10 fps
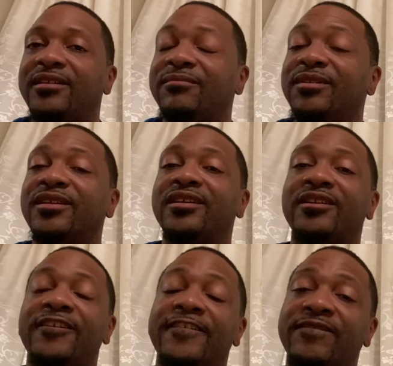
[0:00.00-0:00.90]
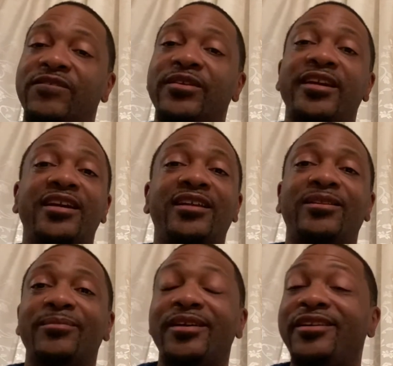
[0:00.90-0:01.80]
But if you ain't got the
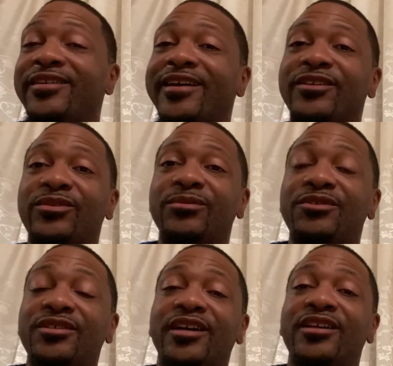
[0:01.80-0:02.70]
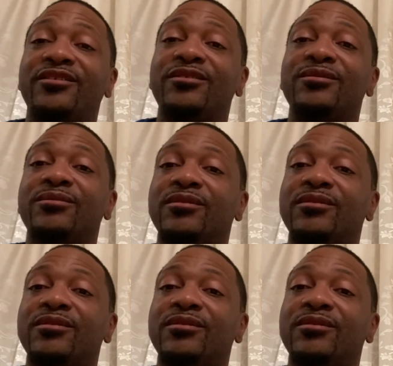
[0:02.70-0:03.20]
money, you gotta do what you gotta do,